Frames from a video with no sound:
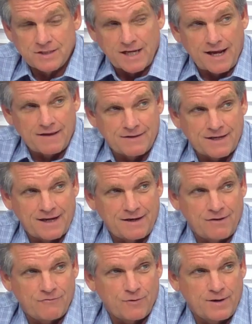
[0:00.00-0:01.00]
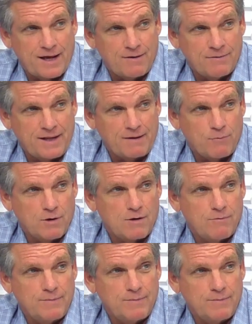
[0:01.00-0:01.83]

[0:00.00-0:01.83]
today on the nine oh four Now Network.